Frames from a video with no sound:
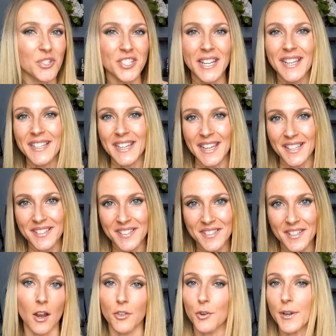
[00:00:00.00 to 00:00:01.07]
should I get next?
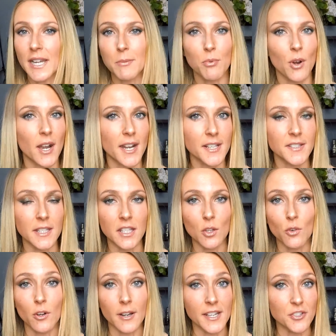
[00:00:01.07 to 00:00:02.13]
Are there any products that you
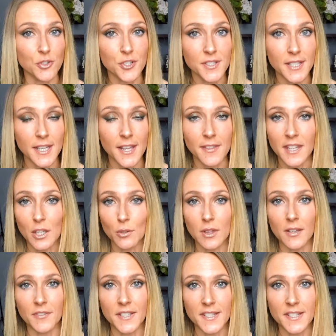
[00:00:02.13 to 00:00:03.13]
are interested in that you'd love to